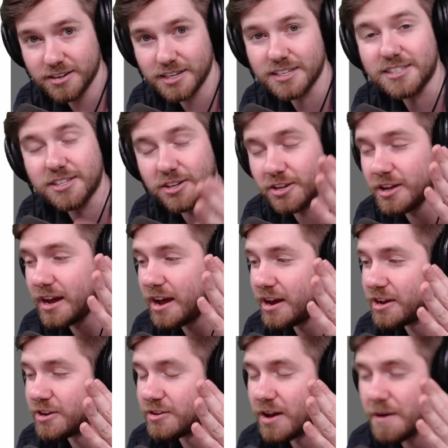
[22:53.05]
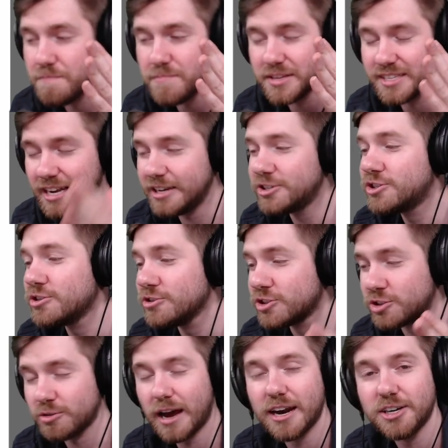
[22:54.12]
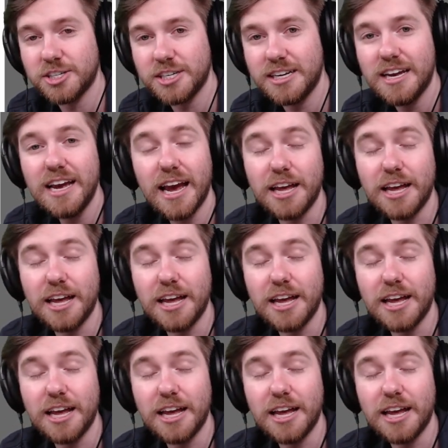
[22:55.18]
It's still a potential strategy,